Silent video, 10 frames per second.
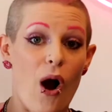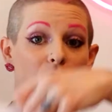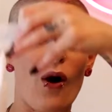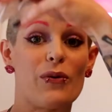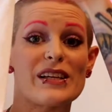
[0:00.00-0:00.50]

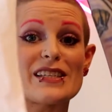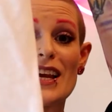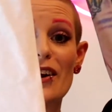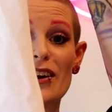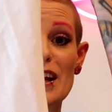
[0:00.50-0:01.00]
always
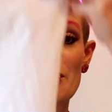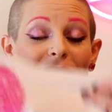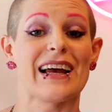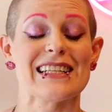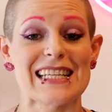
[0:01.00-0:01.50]
carry a
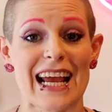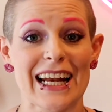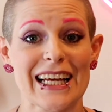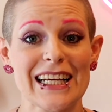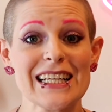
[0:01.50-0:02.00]

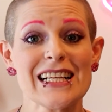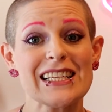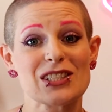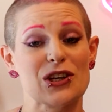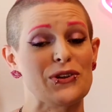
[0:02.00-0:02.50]
bandana
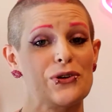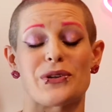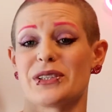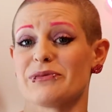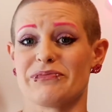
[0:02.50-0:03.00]
so you
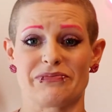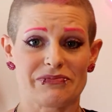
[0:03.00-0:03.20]
can